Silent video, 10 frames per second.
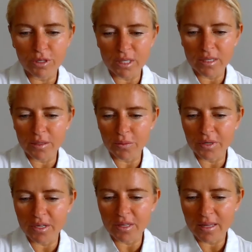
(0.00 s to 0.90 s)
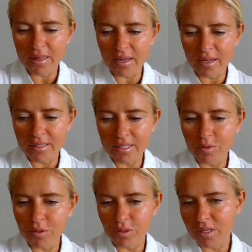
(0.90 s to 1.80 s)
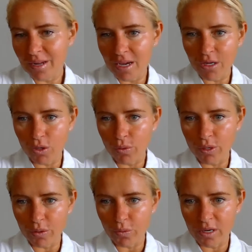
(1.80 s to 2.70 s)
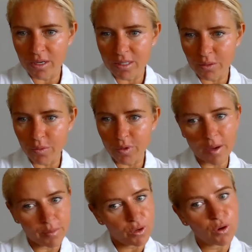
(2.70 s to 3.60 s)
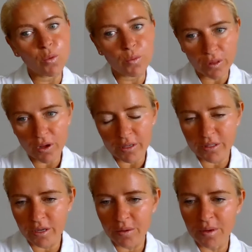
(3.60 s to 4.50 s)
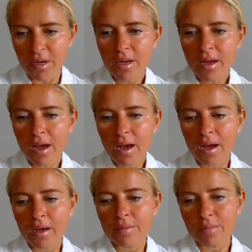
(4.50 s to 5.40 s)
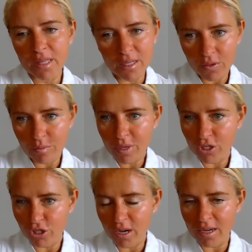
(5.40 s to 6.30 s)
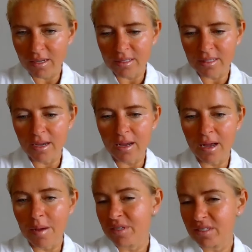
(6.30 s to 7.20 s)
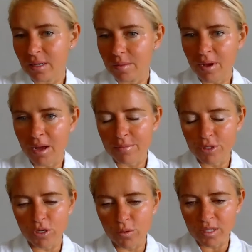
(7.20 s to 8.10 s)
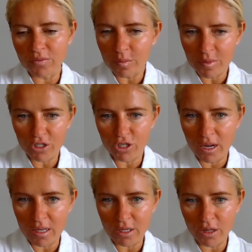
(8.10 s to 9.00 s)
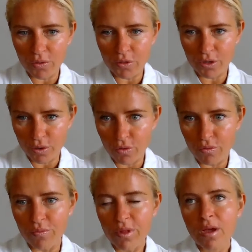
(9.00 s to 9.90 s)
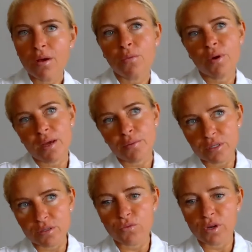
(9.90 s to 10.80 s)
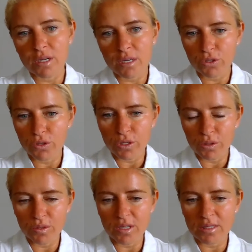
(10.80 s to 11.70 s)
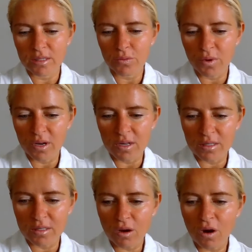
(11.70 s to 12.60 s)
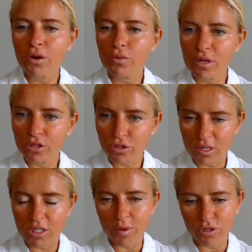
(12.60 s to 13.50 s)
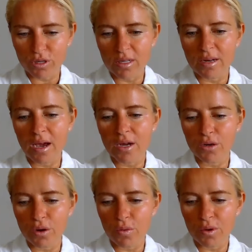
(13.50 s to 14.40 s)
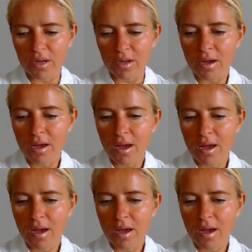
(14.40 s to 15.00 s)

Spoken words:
we were dealing with, and then subsequently not knowing what it is that we were coming home with also. Leaving my child, I'm a single mom, so leaving my child alone at home while I was running into the units was heart-wrenching, especially not knowing